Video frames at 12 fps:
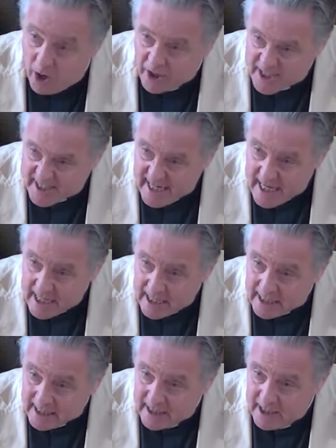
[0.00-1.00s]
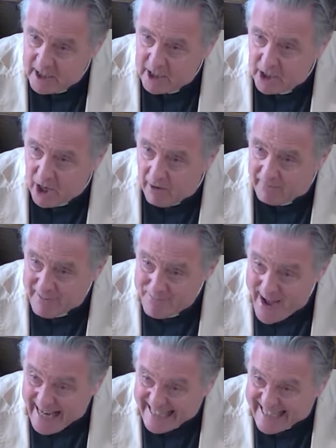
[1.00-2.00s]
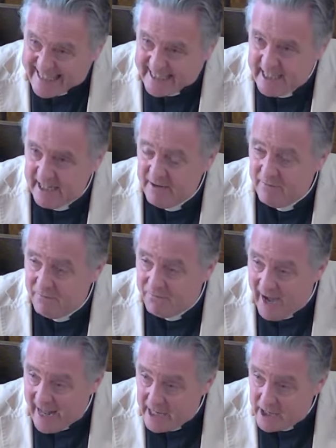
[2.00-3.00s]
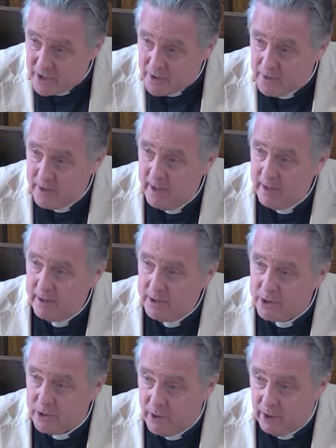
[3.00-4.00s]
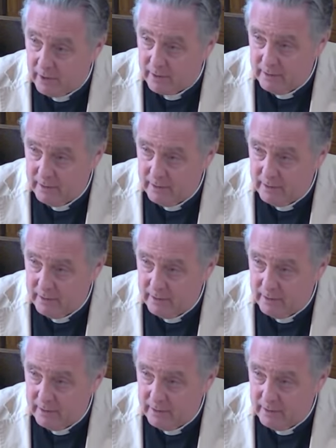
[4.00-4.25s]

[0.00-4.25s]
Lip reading: are still of immense value to God.